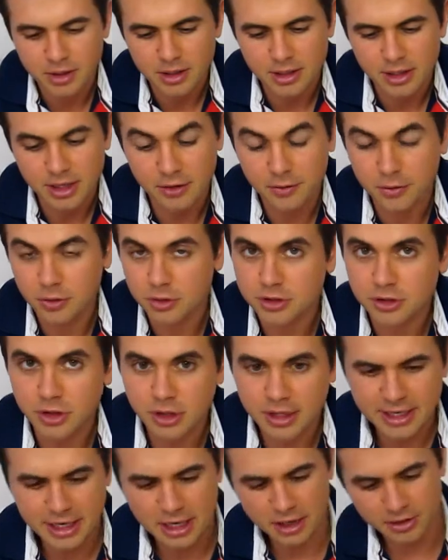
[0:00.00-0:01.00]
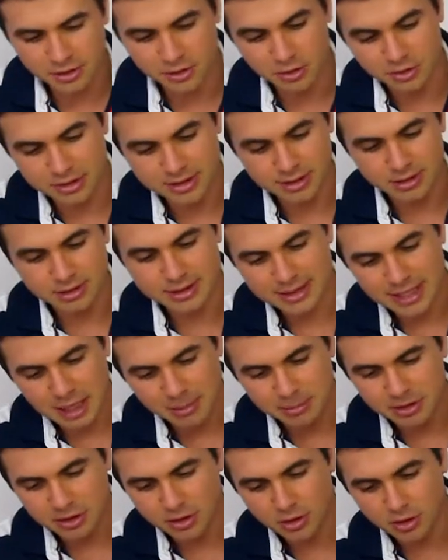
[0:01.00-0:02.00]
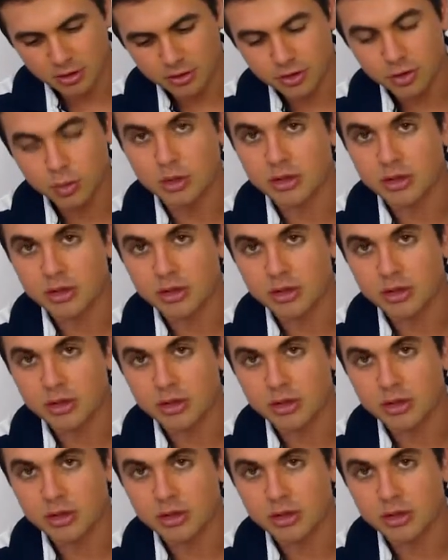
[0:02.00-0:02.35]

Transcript: if you're starting out and you're still skeptical,